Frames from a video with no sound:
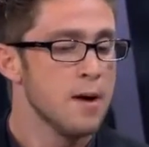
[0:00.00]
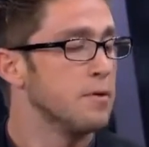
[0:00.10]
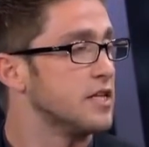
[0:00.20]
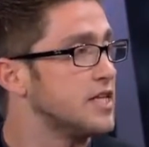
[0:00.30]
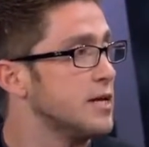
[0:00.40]

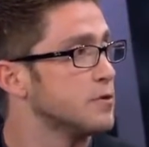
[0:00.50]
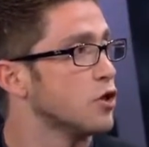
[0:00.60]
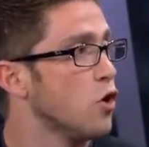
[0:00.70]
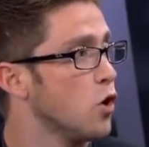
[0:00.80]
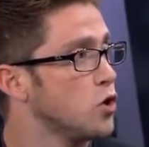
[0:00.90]
But the team as
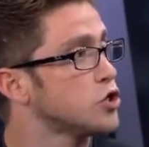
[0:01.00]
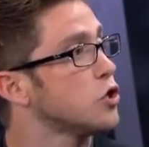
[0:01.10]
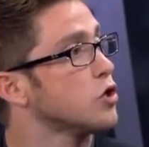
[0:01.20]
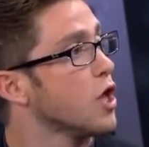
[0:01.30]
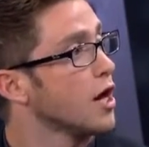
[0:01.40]
a whole
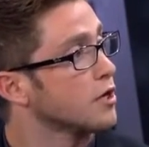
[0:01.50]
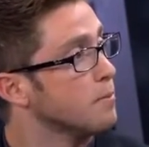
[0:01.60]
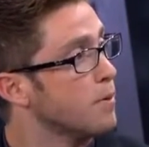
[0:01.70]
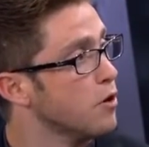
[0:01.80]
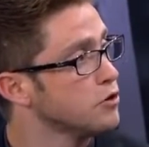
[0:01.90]
showed a lot of
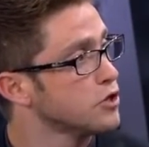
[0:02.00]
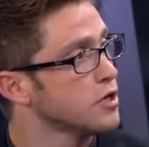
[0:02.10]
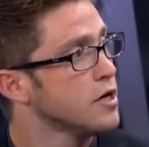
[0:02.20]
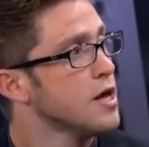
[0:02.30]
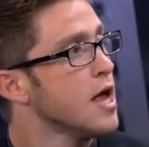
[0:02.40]
composure composure